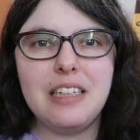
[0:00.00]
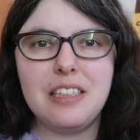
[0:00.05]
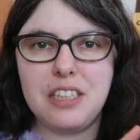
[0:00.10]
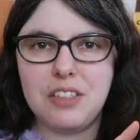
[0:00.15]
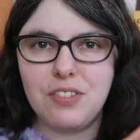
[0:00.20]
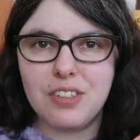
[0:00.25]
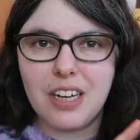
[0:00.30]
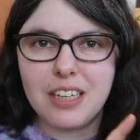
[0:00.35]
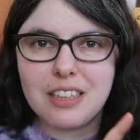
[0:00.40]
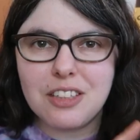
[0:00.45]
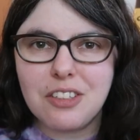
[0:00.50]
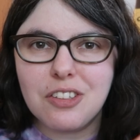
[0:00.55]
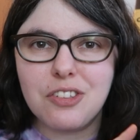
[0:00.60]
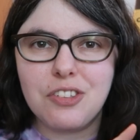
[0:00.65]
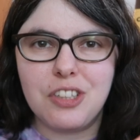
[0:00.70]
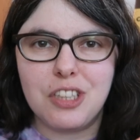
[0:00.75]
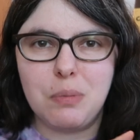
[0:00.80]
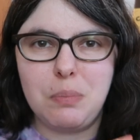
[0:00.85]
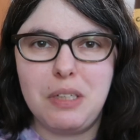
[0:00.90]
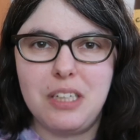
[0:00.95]
It's even got a little
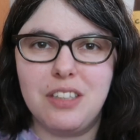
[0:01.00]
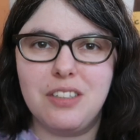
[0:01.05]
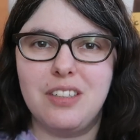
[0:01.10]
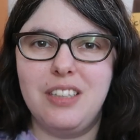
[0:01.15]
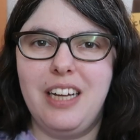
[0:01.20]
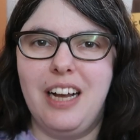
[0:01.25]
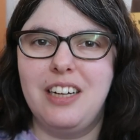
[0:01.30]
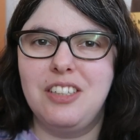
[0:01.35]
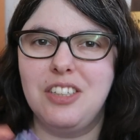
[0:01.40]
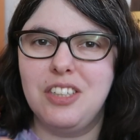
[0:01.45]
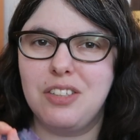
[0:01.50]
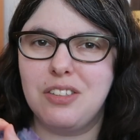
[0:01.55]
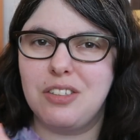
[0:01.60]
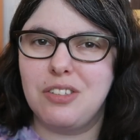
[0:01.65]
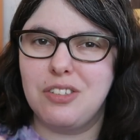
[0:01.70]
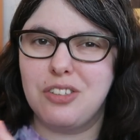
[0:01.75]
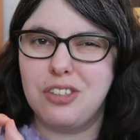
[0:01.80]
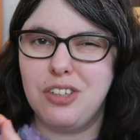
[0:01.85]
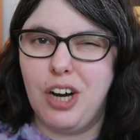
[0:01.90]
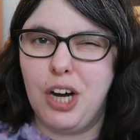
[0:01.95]
crispiness on the edges, a
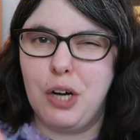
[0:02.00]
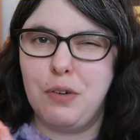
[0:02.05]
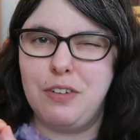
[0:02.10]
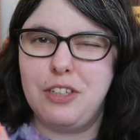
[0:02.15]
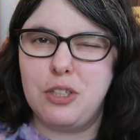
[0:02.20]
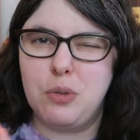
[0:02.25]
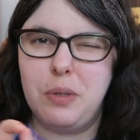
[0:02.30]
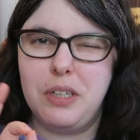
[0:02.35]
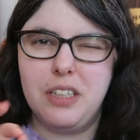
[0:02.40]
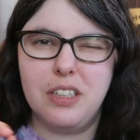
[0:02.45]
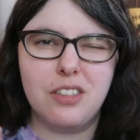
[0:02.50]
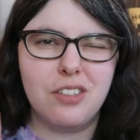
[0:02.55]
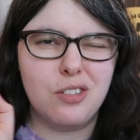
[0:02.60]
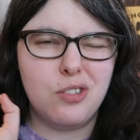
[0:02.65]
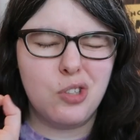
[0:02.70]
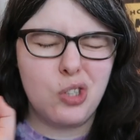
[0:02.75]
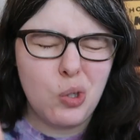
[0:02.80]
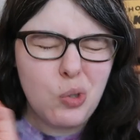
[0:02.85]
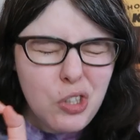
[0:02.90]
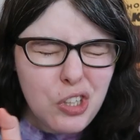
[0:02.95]
little toffee
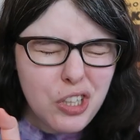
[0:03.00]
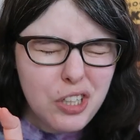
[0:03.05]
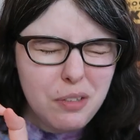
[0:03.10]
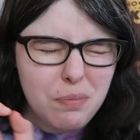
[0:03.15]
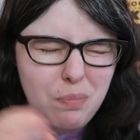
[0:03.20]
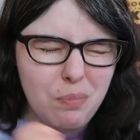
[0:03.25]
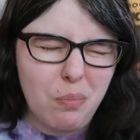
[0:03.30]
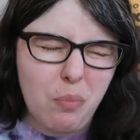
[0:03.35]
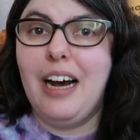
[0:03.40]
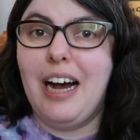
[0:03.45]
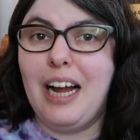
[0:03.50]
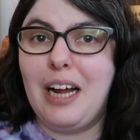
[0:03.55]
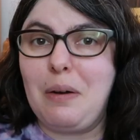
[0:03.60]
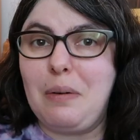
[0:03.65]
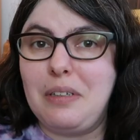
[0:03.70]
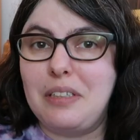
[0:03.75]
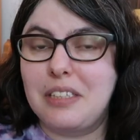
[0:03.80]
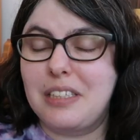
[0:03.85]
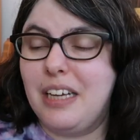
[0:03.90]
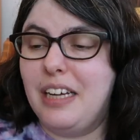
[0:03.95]
sweetness, so good. I
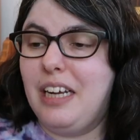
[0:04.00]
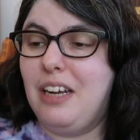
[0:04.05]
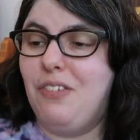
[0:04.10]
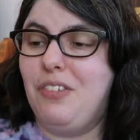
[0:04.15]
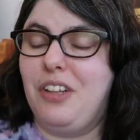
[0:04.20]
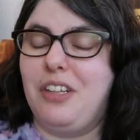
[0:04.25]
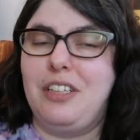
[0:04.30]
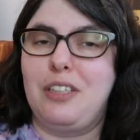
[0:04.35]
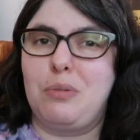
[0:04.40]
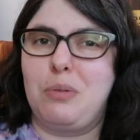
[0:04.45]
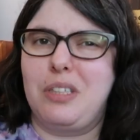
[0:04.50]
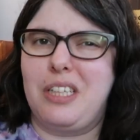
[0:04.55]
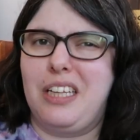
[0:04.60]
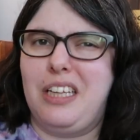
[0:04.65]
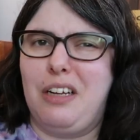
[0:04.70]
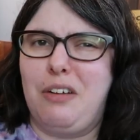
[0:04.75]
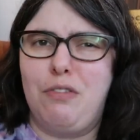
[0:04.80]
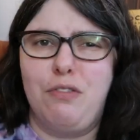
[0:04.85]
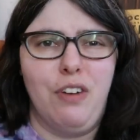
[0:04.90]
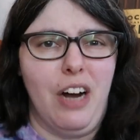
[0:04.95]
will say, given that this was, I
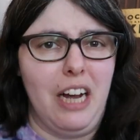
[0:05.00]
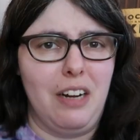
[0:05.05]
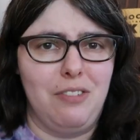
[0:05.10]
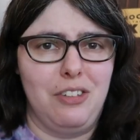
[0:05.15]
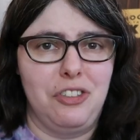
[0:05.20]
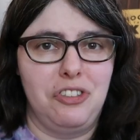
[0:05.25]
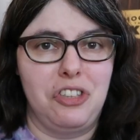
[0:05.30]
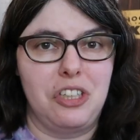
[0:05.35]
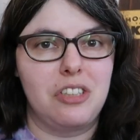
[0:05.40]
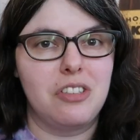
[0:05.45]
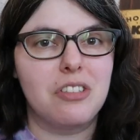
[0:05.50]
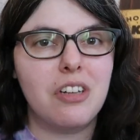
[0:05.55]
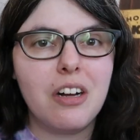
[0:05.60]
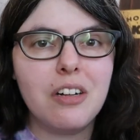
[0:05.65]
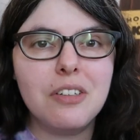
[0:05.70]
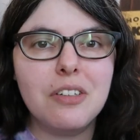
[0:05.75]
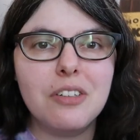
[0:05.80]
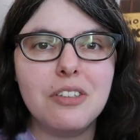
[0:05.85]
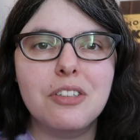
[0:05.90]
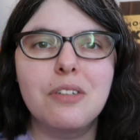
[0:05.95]
think, five or six
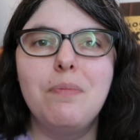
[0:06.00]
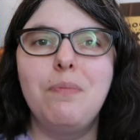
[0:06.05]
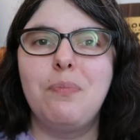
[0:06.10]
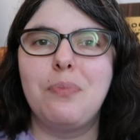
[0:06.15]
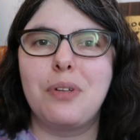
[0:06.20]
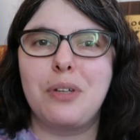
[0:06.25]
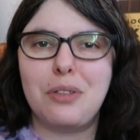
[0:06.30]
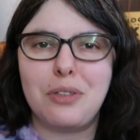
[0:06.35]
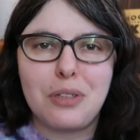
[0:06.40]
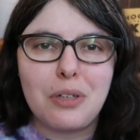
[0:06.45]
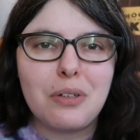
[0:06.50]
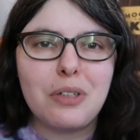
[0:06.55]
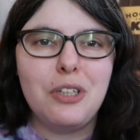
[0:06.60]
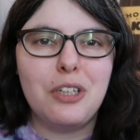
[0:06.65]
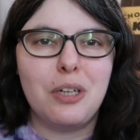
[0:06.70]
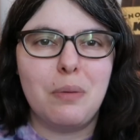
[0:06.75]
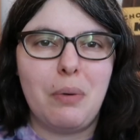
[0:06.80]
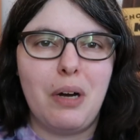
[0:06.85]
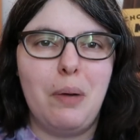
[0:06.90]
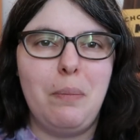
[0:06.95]
dollars, clearly
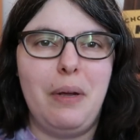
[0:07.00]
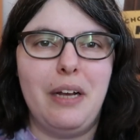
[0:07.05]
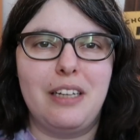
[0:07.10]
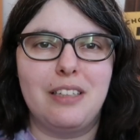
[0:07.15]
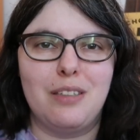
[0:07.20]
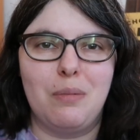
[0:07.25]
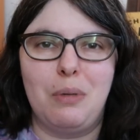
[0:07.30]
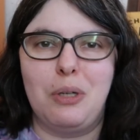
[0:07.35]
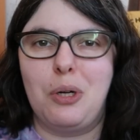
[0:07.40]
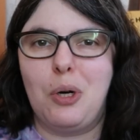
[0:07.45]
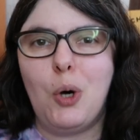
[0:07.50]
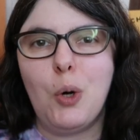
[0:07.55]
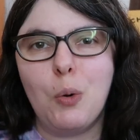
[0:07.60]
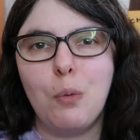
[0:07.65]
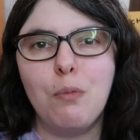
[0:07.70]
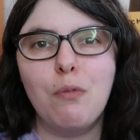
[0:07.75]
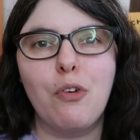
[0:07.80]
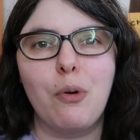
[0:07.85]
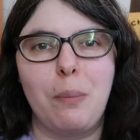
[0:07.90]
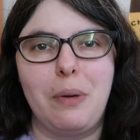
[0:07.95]
you could probably make some at
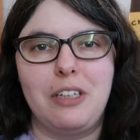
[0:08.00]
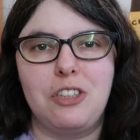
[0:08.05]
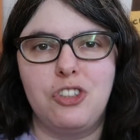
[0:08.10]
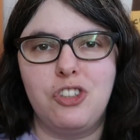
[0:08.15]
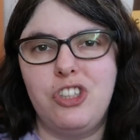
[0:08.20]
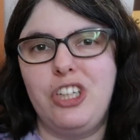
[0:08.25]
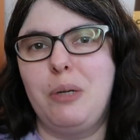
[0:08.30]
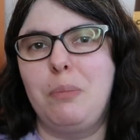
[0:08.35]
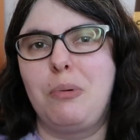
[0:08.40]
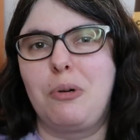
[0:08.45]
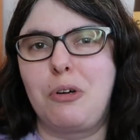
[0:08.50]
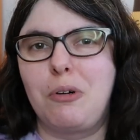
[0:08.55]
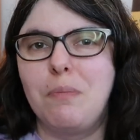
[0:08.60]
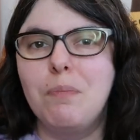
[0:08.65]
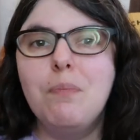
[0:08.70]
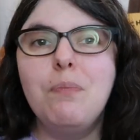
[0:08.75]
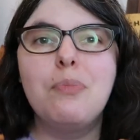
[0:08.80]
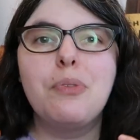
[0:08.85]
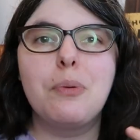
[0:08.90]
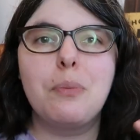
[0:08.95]
home for much
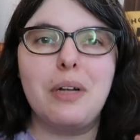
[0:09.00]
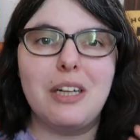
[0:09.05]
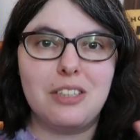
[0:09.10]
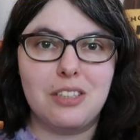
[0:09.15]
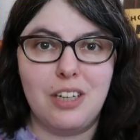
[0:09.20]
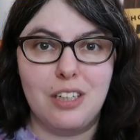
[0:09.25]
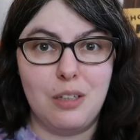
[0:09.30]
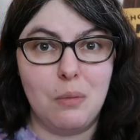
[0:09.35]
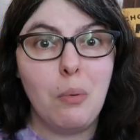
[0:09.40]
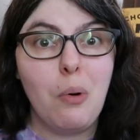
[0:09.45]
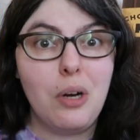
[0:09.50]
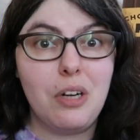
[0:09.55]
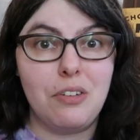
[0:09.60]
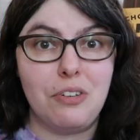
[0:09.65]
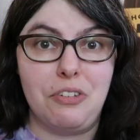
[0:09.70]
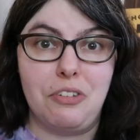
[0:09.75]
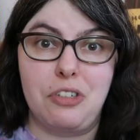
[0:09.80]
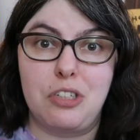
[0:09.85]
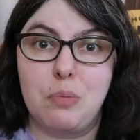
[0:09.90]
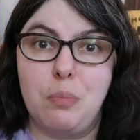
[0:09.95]
cheaper that's not the point
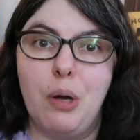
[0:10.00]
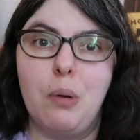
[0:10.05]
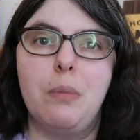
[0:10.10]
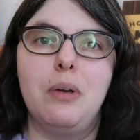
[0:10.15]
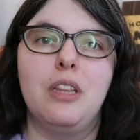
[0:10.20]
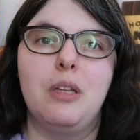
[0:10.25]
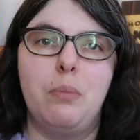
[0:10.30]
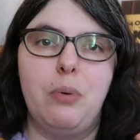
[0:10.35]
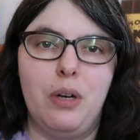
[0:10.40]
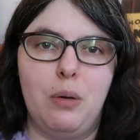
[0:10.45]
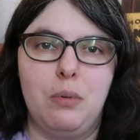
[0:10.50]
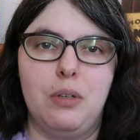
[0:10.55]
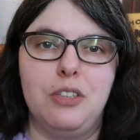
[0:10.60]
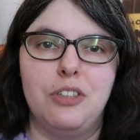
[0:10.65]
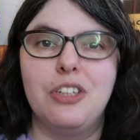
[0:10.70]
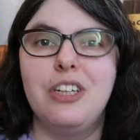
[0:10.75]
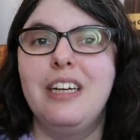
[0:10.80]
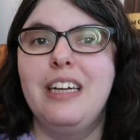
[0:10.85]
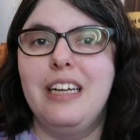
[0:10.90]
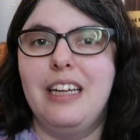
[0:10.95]
of this experiment. The point
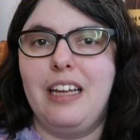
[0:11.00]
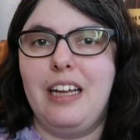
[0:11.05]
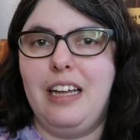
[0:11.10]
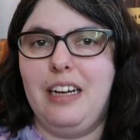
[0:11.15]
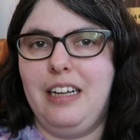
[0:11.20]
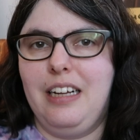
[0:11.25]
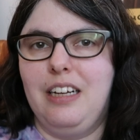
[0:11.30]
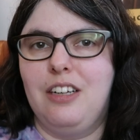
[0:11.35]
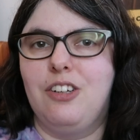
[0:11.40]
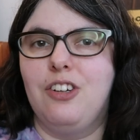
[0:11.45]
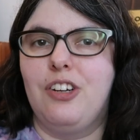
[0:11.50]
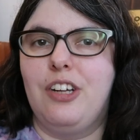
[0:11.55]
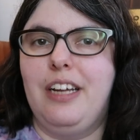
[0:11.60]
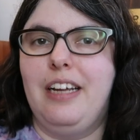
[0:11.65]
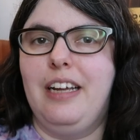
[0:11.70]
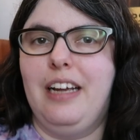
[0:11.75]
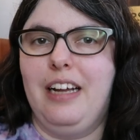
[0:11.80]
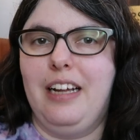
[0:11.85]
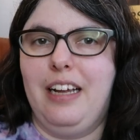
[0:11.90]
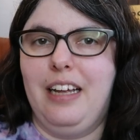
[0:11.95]
was, can I get a
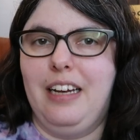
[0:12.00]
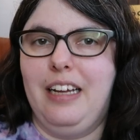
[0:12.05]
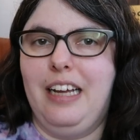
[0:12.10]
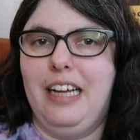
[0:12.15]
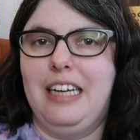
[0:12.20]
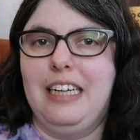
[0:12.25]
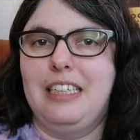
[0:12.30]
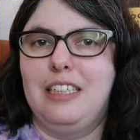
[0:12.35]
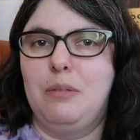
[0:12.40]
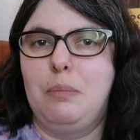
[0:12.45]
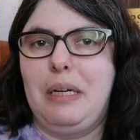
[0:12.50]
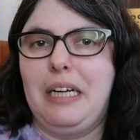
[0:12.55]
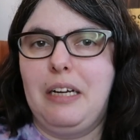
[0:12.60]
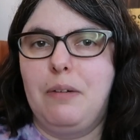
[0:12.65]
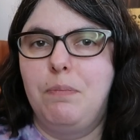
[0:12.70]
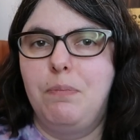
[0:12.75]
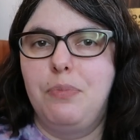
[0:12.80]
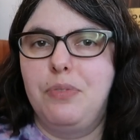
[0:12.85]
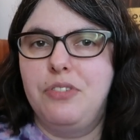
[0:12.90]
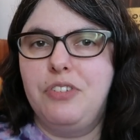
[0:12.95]
cookie and can I get it to
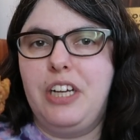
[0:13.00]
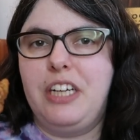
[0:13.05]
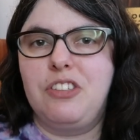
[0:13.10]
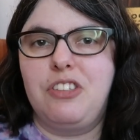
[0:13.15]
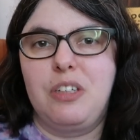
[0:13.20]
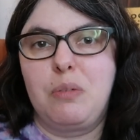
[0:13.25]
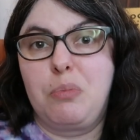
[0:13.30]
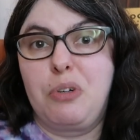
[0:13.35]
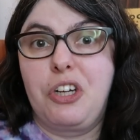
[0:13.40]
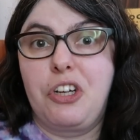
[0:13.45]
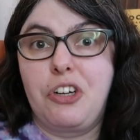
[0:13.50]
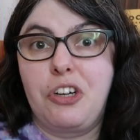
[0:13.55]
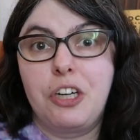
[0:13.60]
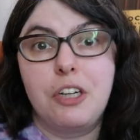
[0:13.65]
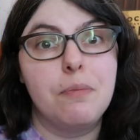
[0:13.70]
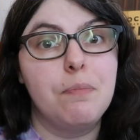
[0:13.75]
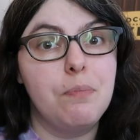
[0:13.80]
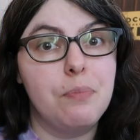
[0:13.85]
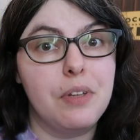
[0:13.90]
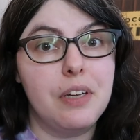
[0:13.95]
be tasting pretty
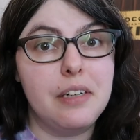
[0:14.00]
good?